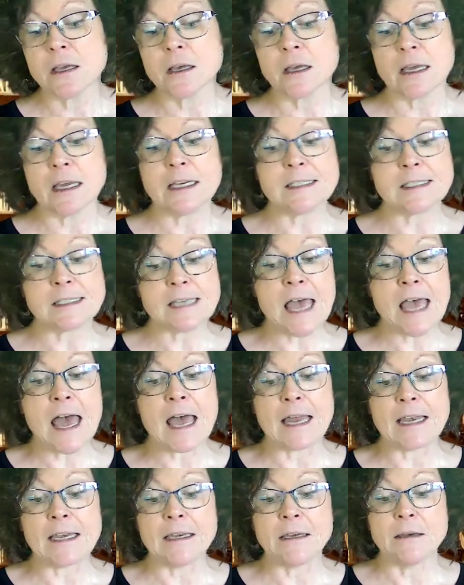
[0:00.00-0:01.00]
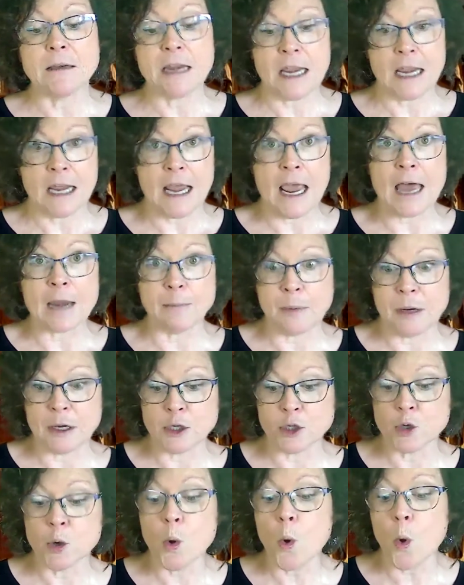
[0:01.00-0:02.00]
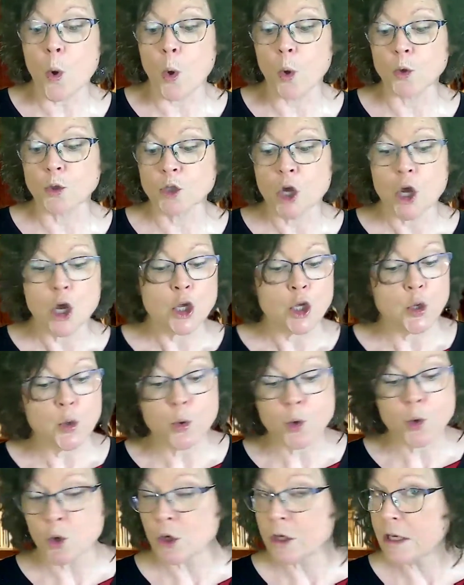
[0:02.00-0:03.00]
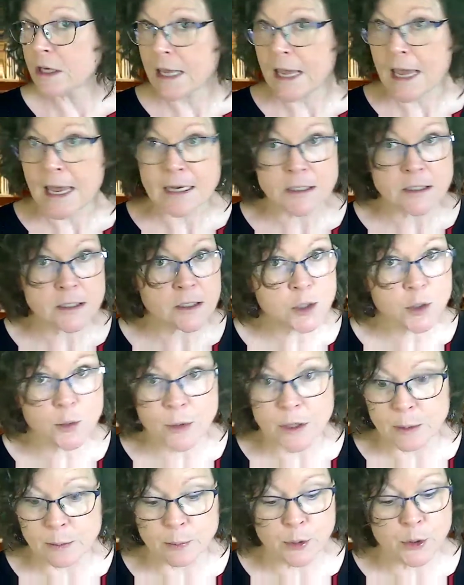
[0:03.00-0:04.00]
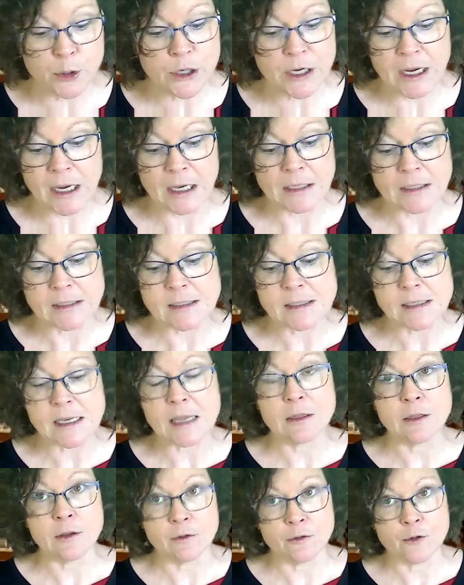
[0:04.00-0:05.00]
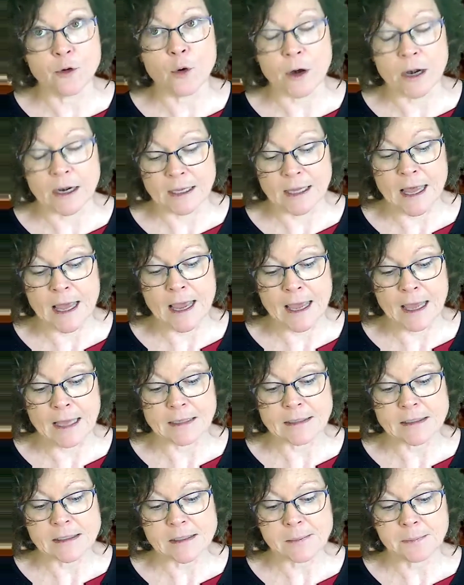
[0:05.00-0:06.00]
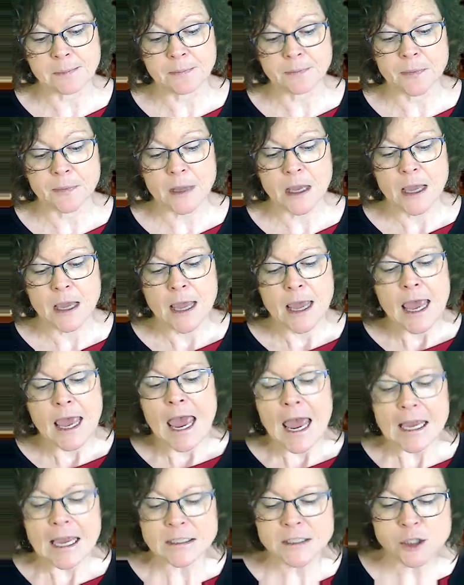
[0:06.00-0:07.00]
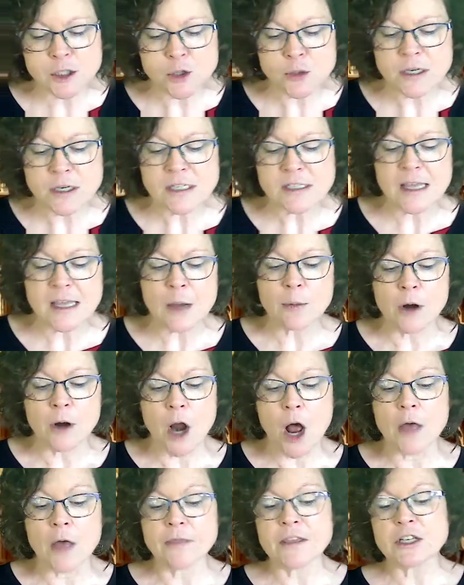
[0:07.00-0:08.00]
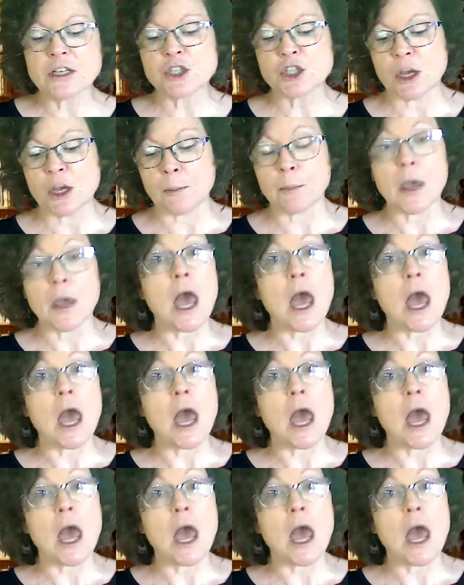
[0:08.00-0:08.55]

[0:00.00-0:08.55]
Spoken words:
he said he had been told you couldn't get suet puddings in the foreign lands. As soon as they were on the ship,